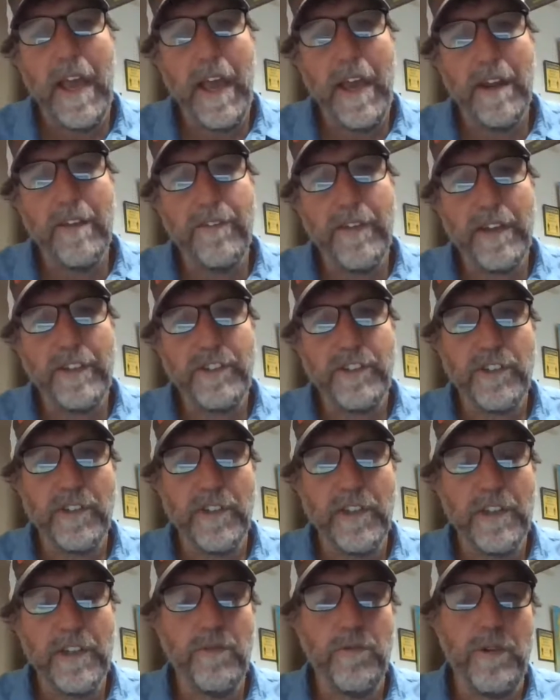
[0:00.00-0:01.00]
And
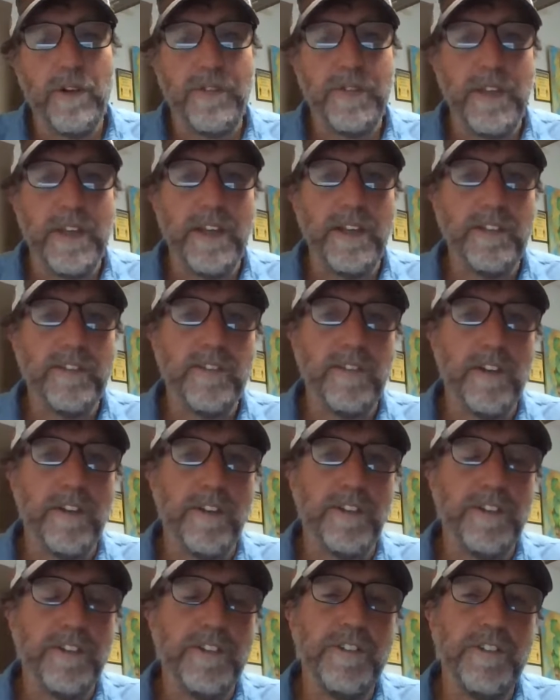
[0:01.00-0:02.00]
eventually what they
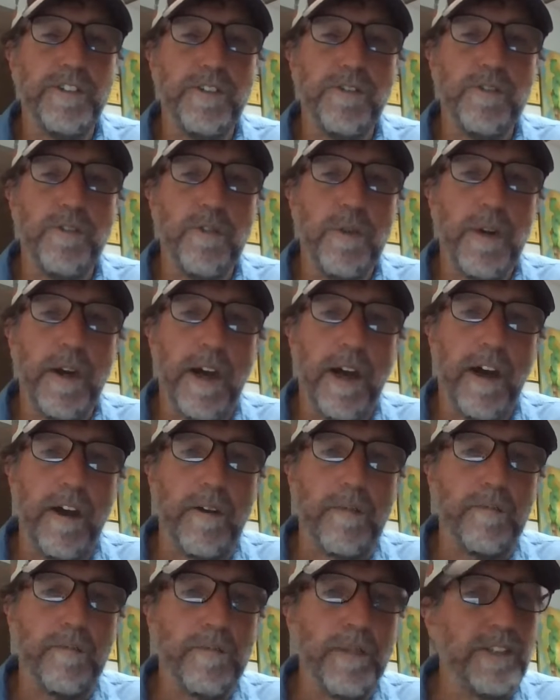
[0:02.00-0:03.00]
started to do,
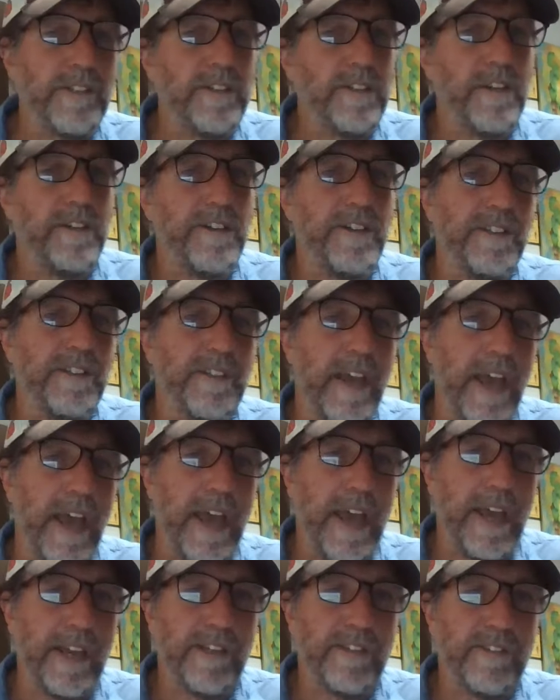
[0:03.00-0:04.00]
they started to
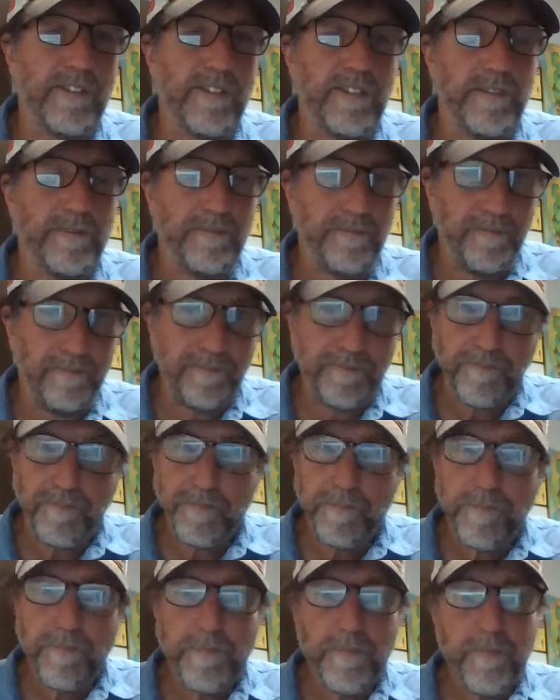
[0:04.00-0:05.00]
tax
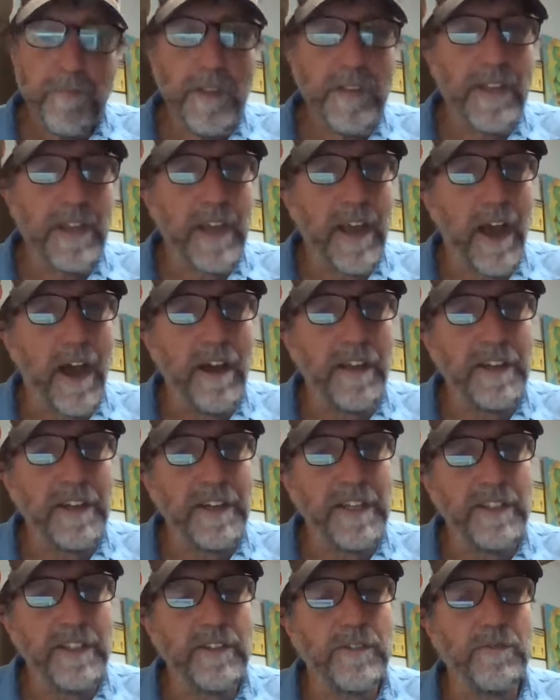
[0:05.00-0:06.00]
the
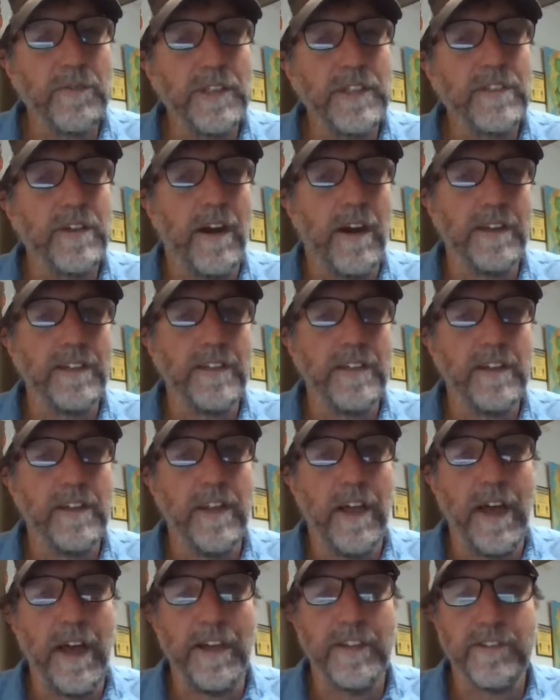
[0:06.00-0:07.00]
colonies. And we talked in
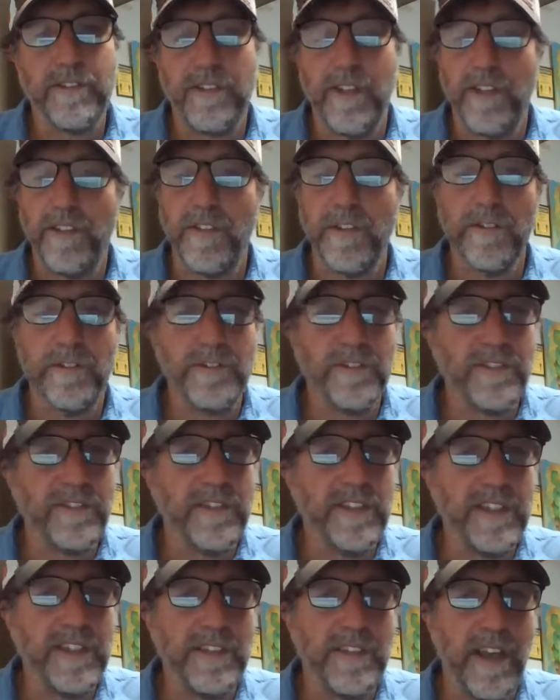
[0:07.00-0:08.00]
class, like there was a
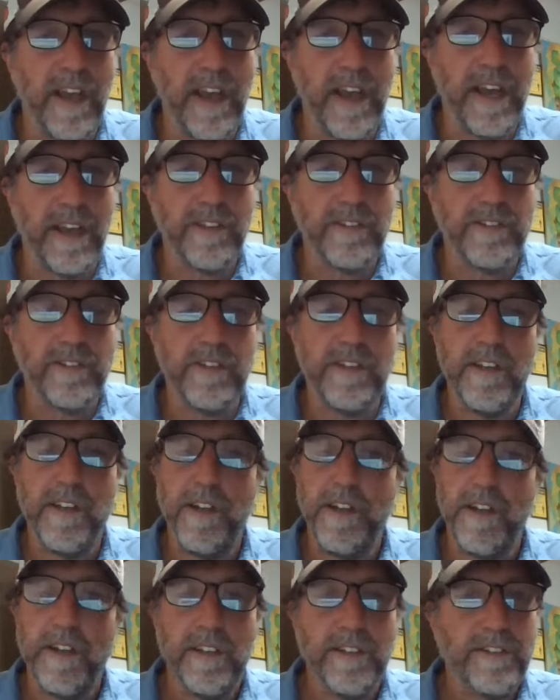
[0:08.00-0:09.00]
tea tax,
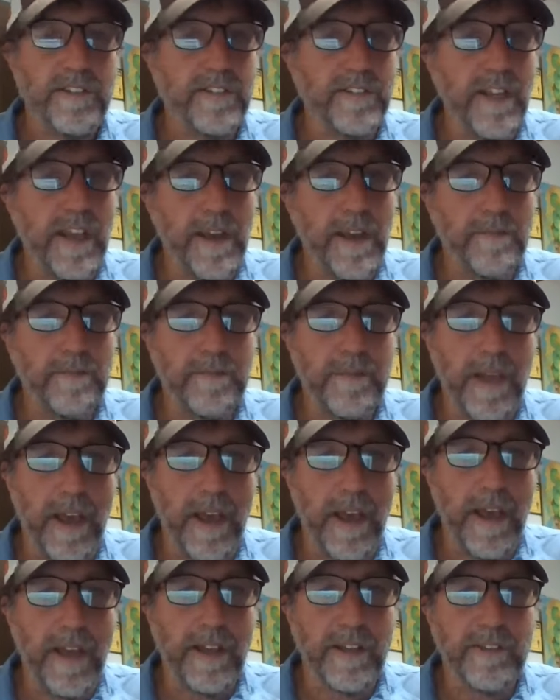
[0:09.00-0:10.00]
stamp
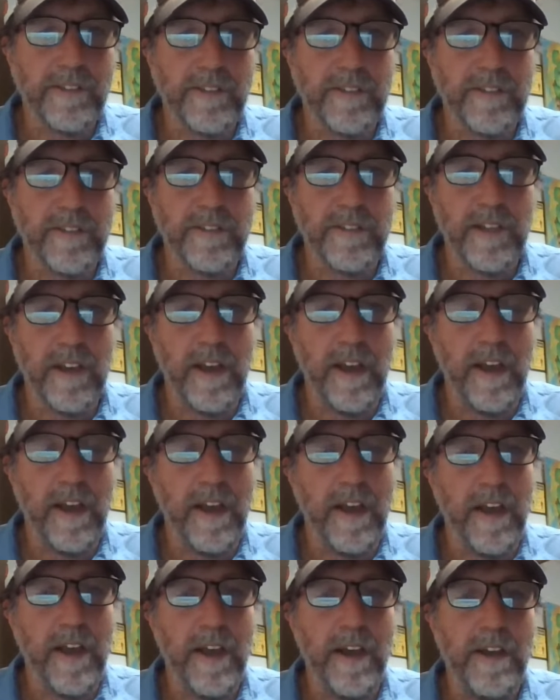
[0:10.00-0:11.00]
tax.
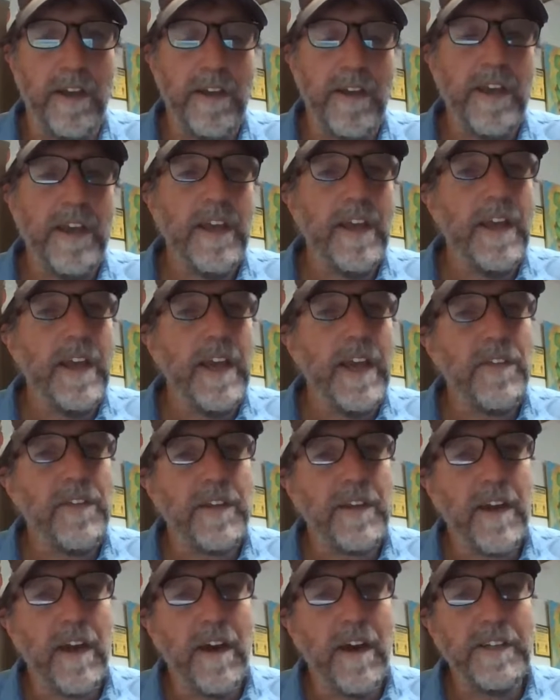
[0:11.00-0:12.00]
And
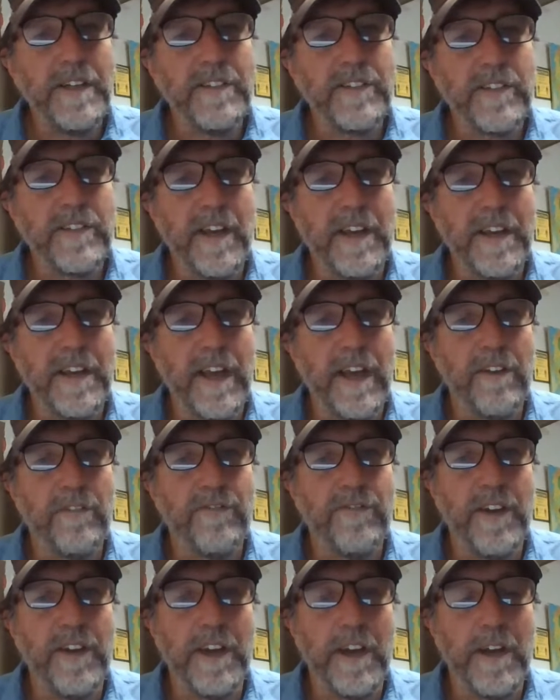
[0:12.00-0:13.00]
the colonies kind of got
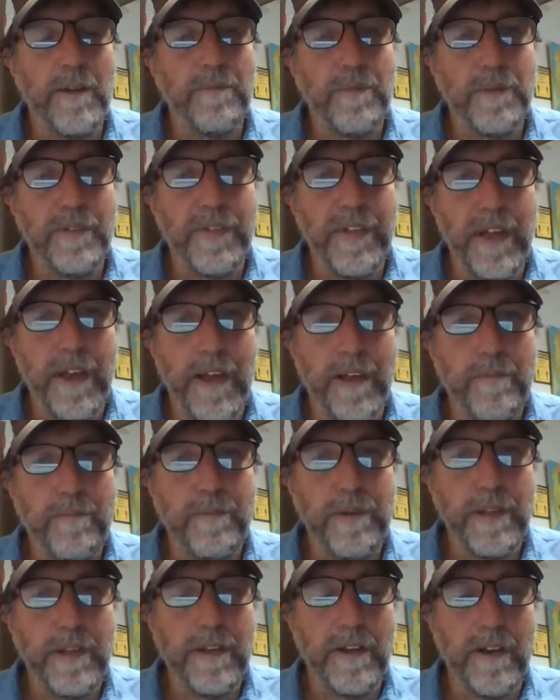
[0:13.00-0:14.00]
fed up with that
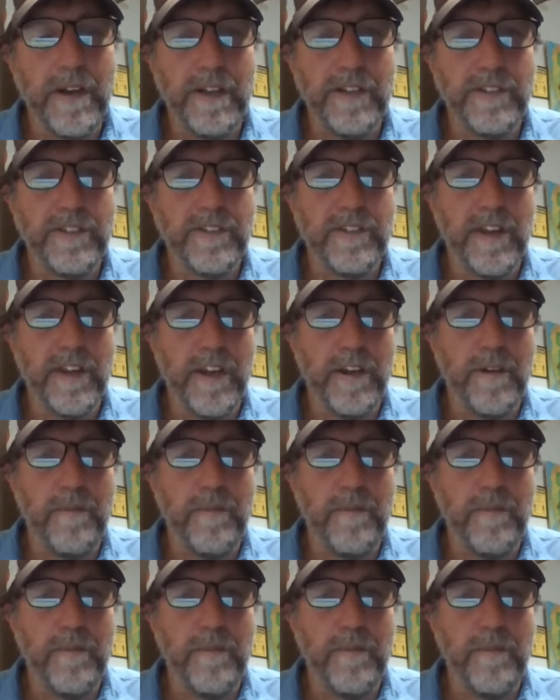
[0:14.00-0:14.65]
because